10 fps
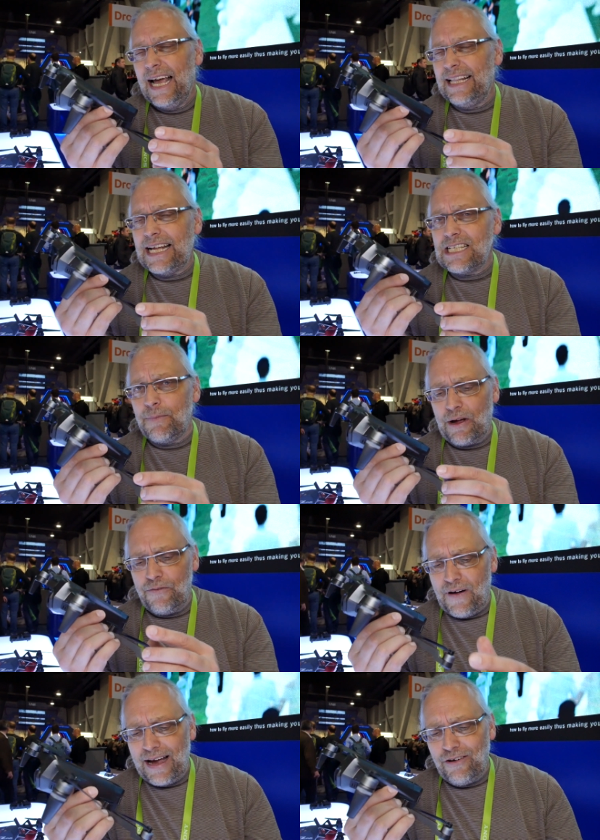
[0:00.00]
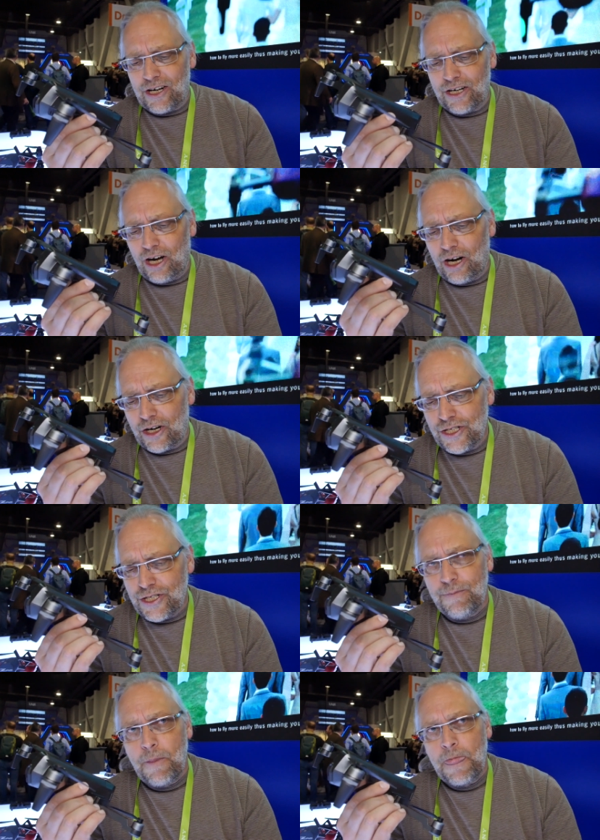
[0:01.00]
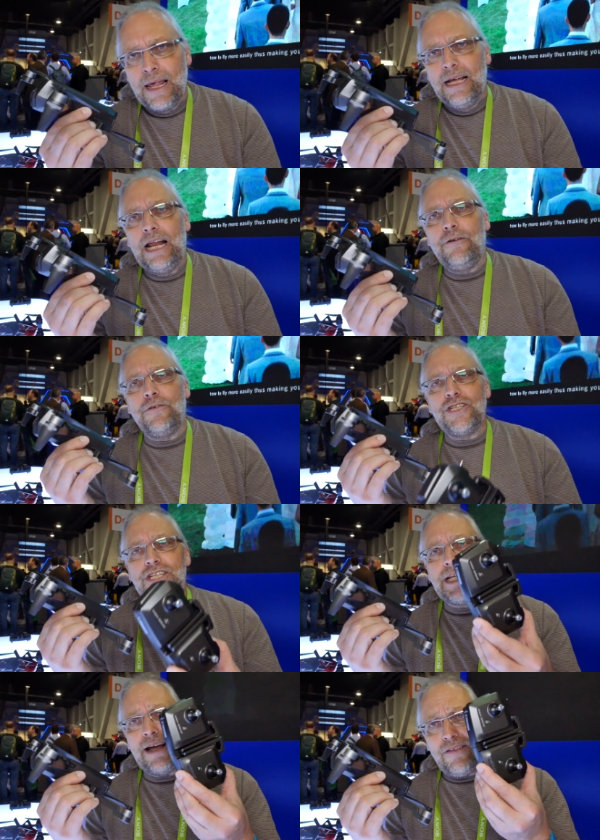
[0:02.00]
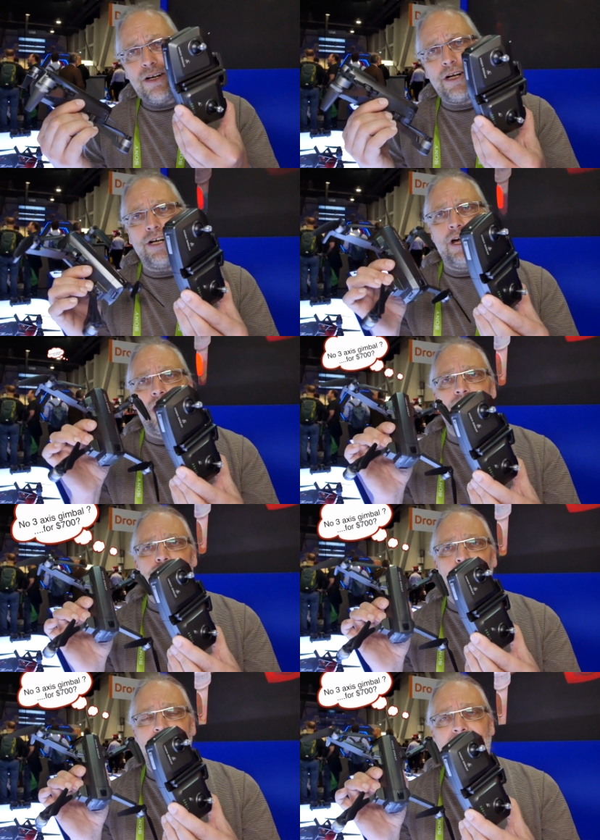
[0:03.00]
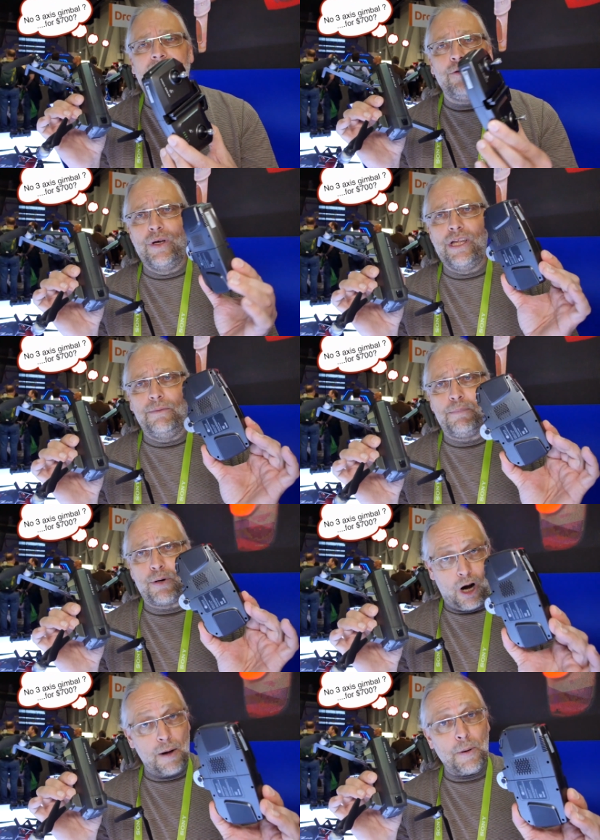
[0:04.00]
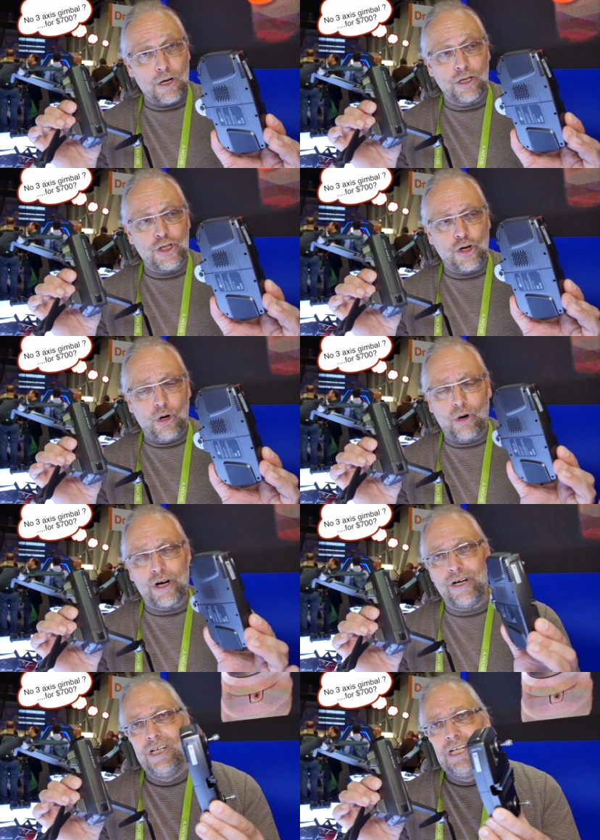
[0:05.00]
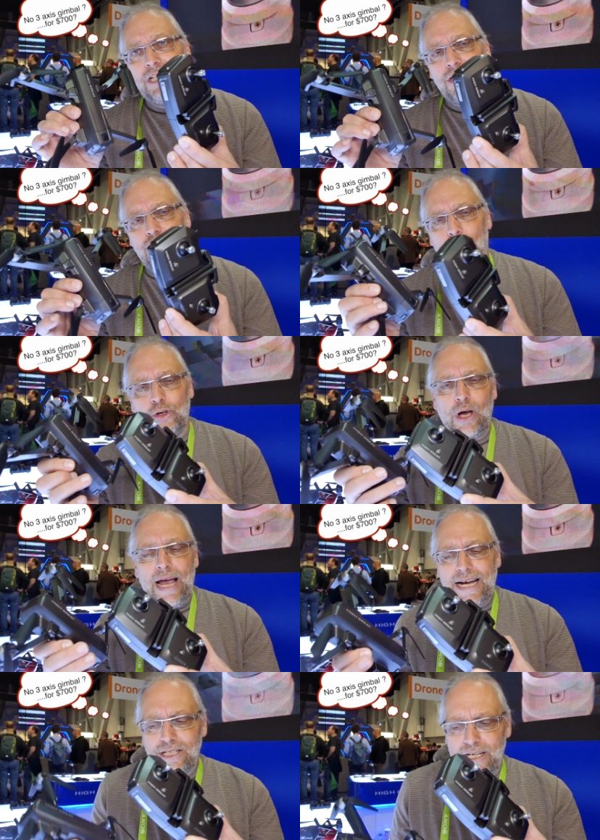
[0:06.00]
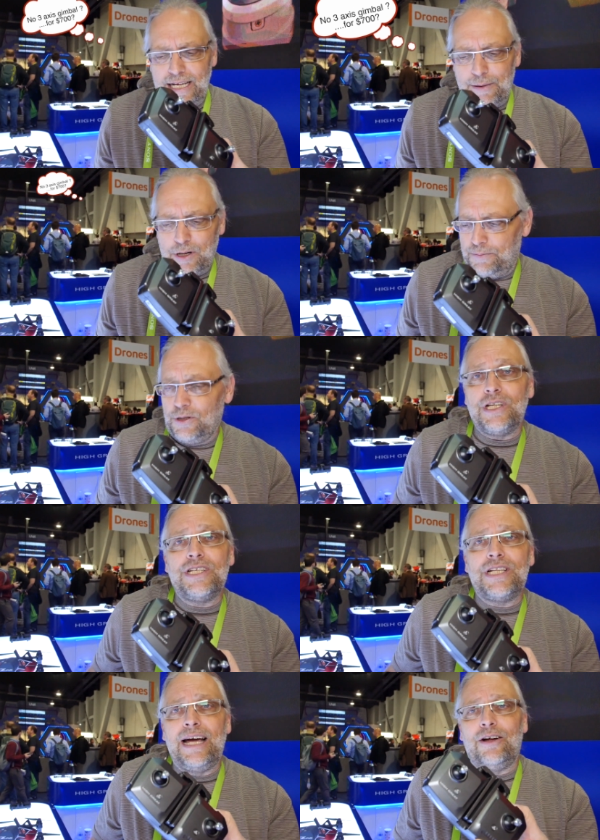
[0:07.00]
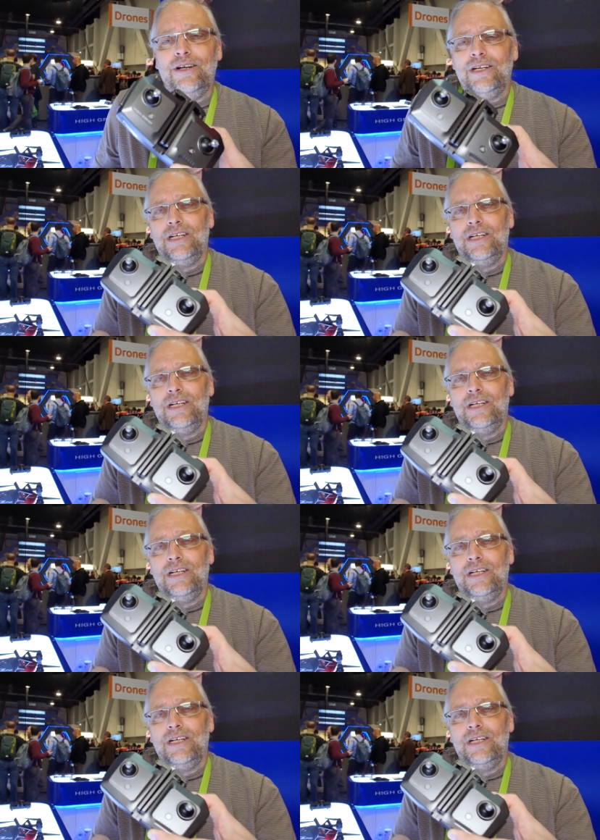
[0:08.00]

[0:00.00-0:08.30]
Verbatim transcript: and that's about $500. Now for $700, you get it with a proper controller. So you actually, I'm gonna put this down,